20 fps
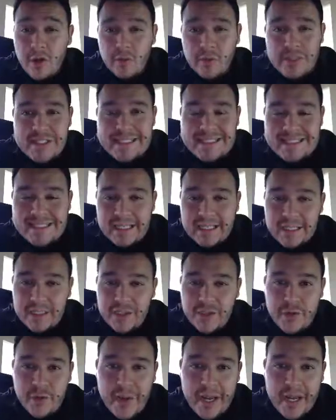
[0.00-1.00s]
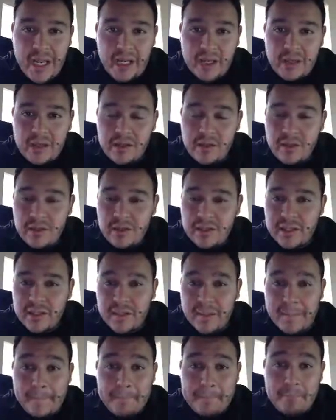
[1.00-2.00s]
which is like a dragon or
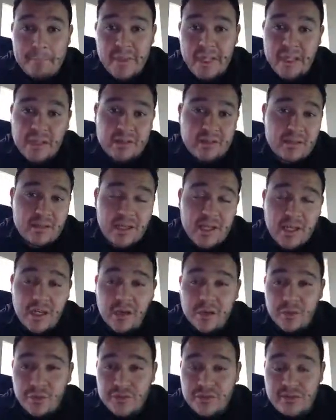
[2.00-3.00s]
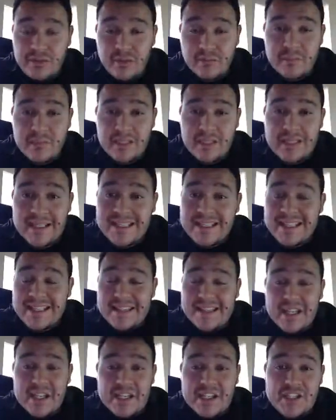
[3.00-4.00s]
like a big snake or something,
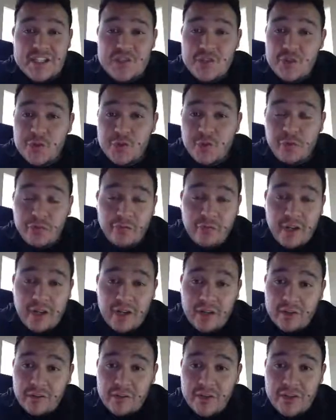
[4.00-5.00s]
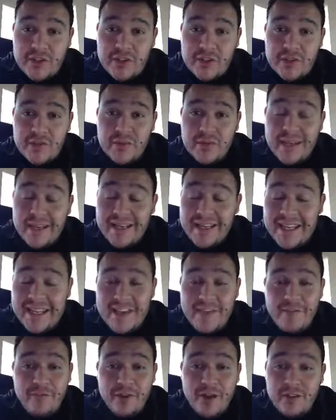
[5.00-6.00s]
that is just following you, and
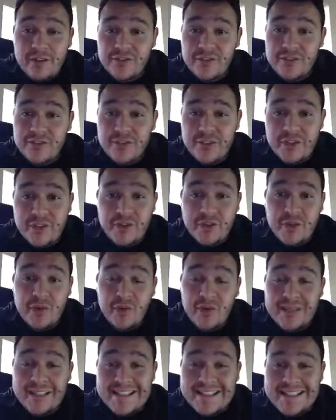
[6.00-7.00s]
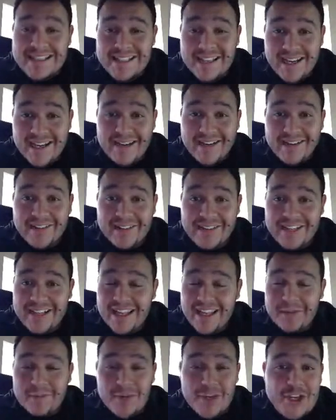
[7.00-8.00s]
he follows you through the entire
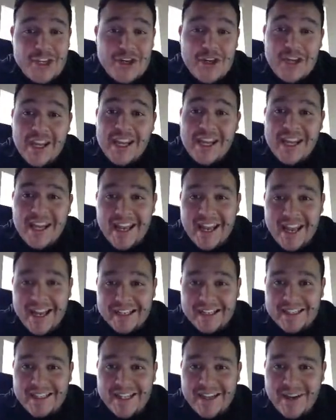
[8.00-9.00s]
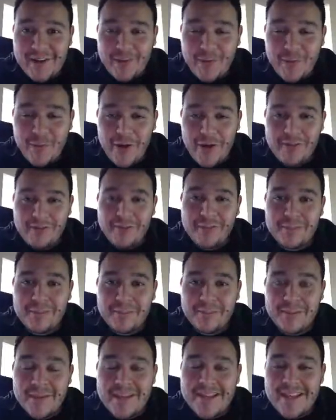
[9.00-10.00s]
game. You cannot get away from
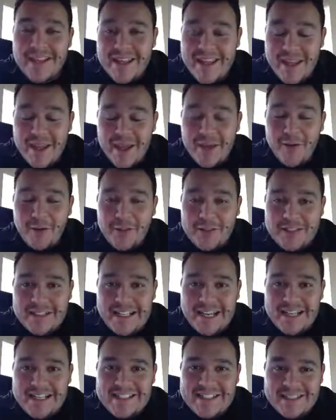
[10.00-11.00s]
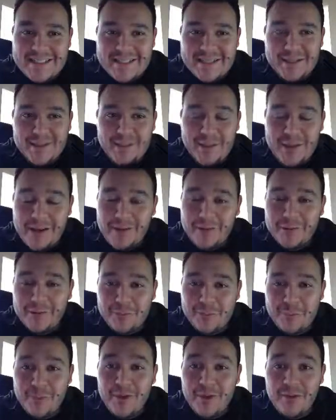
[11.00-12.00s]
him. It was
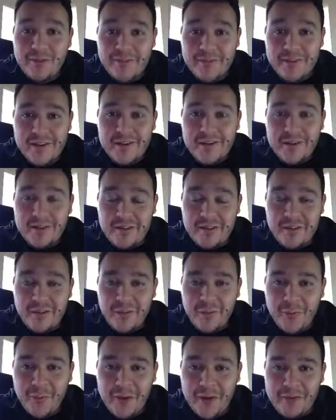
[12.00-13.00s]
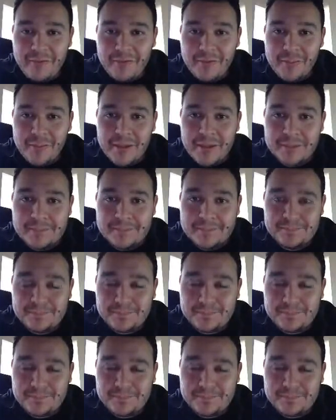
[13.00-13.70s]
pretty fun running away from it.